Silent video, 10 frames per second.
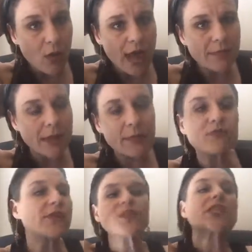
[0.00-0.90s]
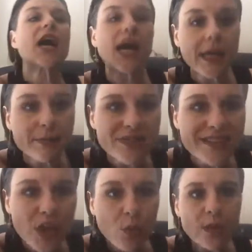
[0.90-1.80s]
and maybe 50 times
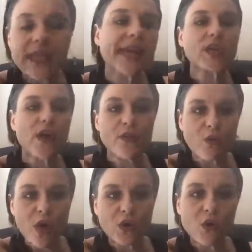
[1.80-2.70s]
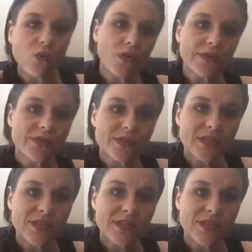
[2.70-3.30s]
we land on the wrong chords